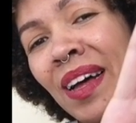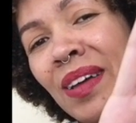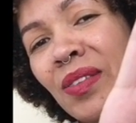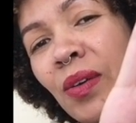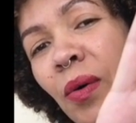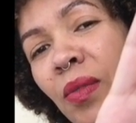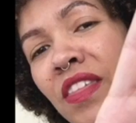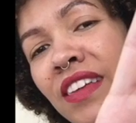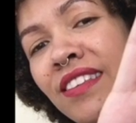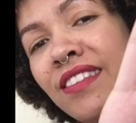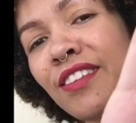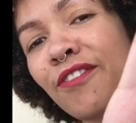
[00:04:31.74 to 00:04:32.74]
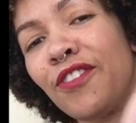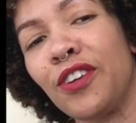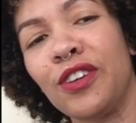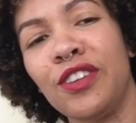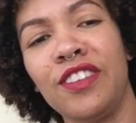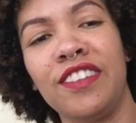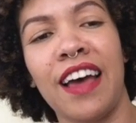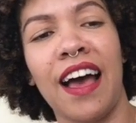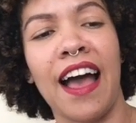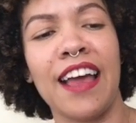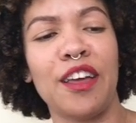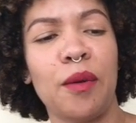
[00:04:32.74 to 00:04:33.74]
So this is the first
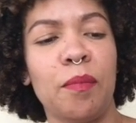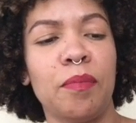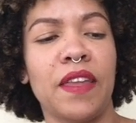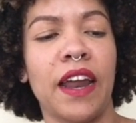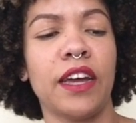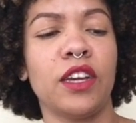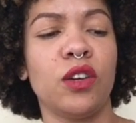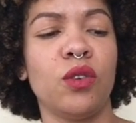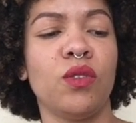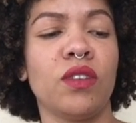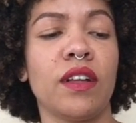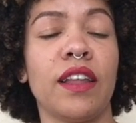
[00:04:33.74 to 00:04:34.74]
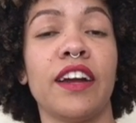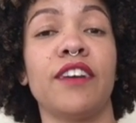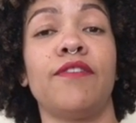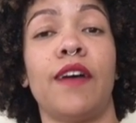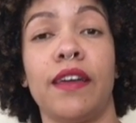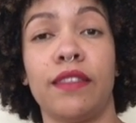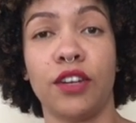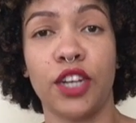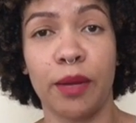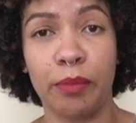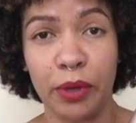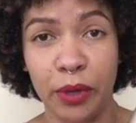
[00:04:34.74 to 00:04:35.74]
item that I used to clarify the
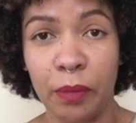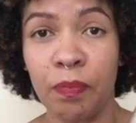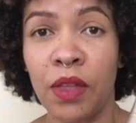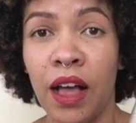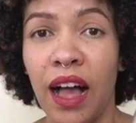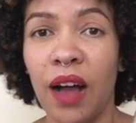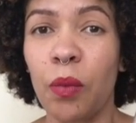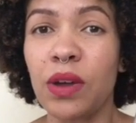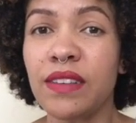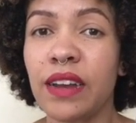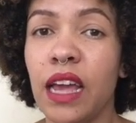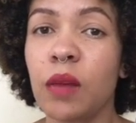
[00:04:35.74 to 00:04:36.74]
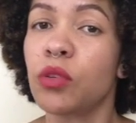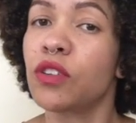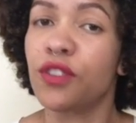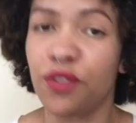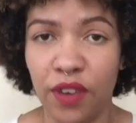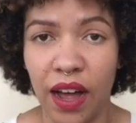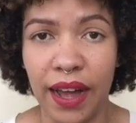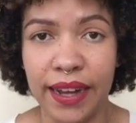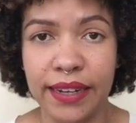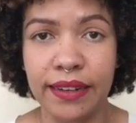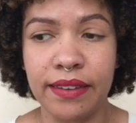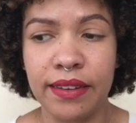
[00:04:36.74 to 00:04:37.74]
shampoo. I wasn't able to
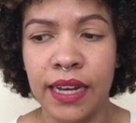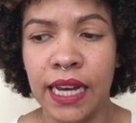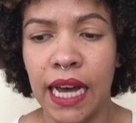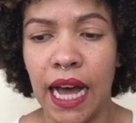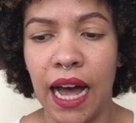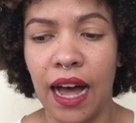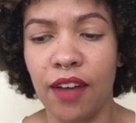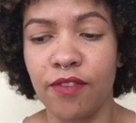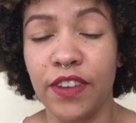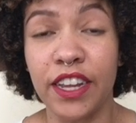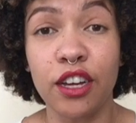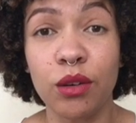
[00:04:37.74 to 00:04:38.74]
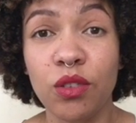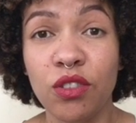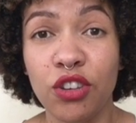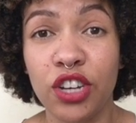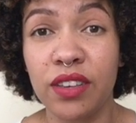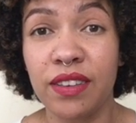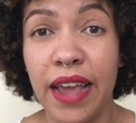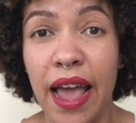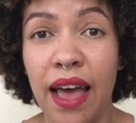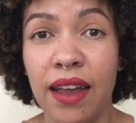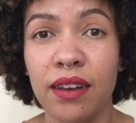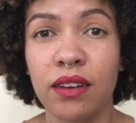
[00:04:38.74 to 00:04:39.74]
find videos just
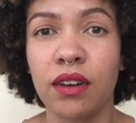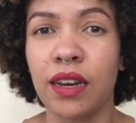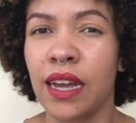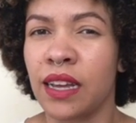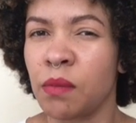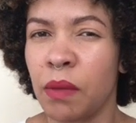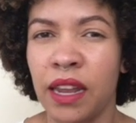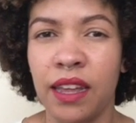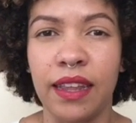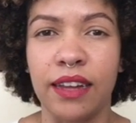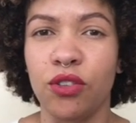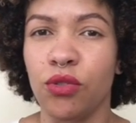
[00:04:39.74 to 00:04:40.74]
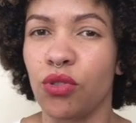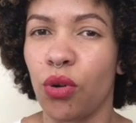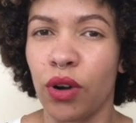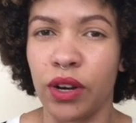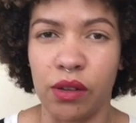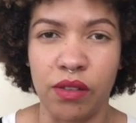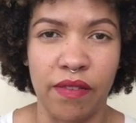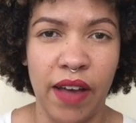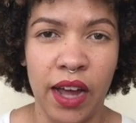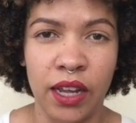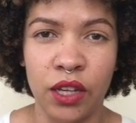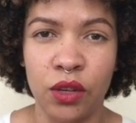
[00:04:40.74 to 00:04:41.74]
yet explaining like tutorials of
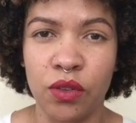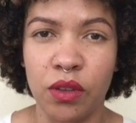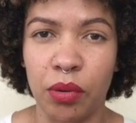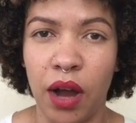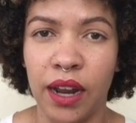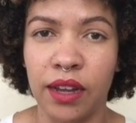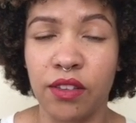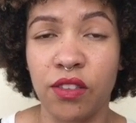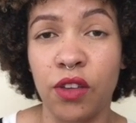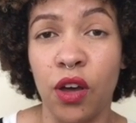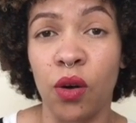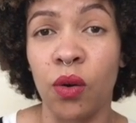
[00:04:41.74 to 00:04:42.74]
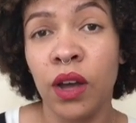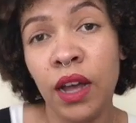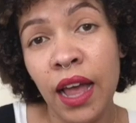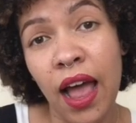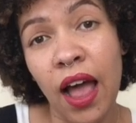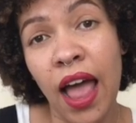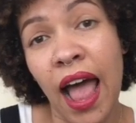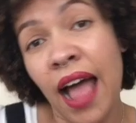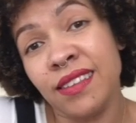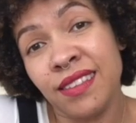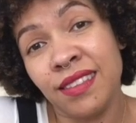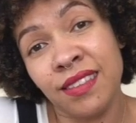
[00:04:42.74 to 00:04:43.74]
how to use the products. So
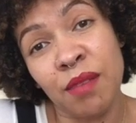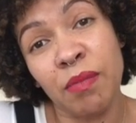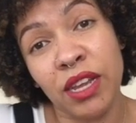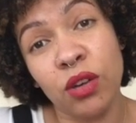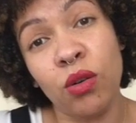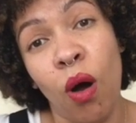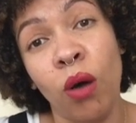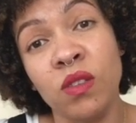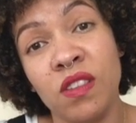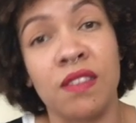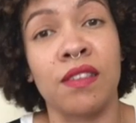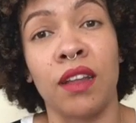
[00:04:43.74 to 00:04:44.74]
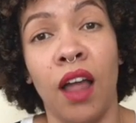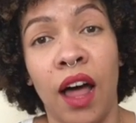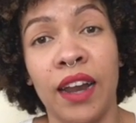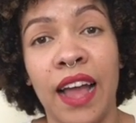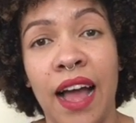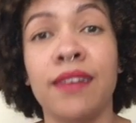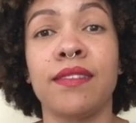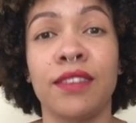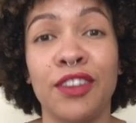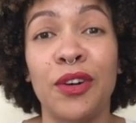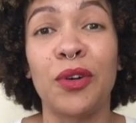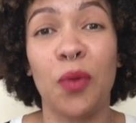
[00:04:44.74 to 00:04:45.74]
as somebody who owns a salon and has,
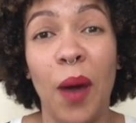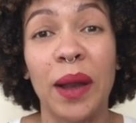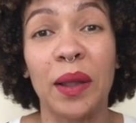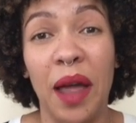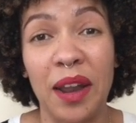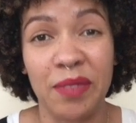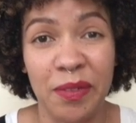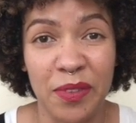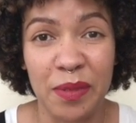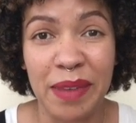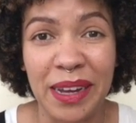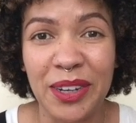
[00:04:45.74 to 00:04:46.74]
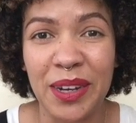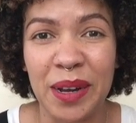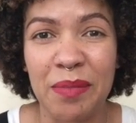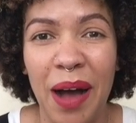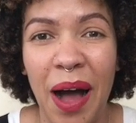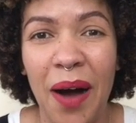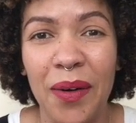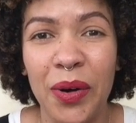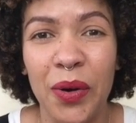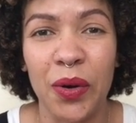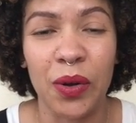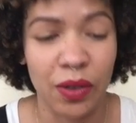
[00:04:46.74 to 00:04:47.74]
quite a lot of information about how
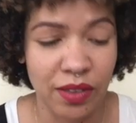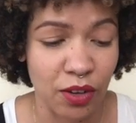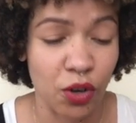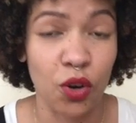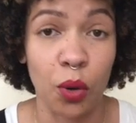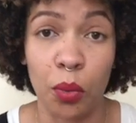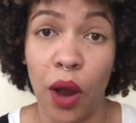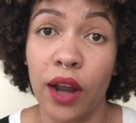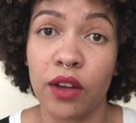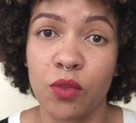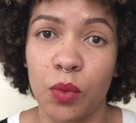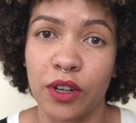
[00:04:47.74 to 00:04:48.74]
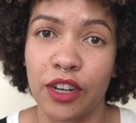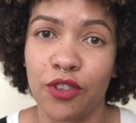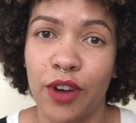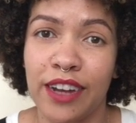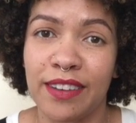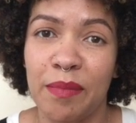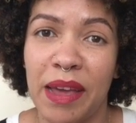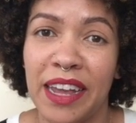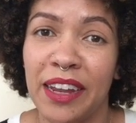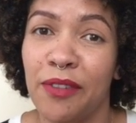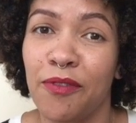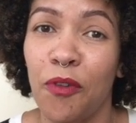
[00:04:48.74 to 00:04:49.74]
curls and curl products work, I tried to make
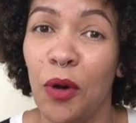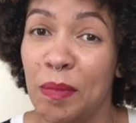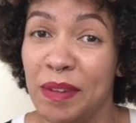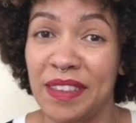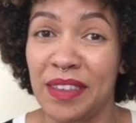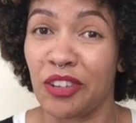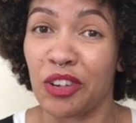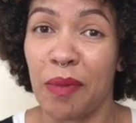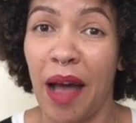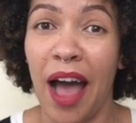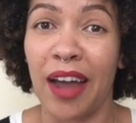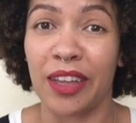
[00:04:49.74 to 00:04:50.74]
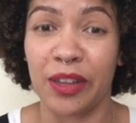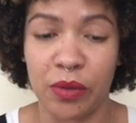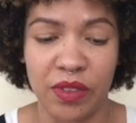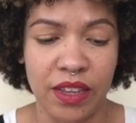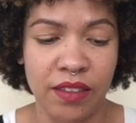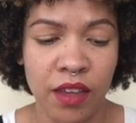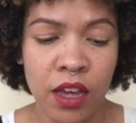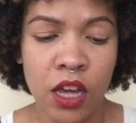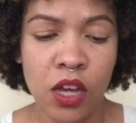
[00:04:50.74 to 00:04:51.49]
an informed decision about how to use these.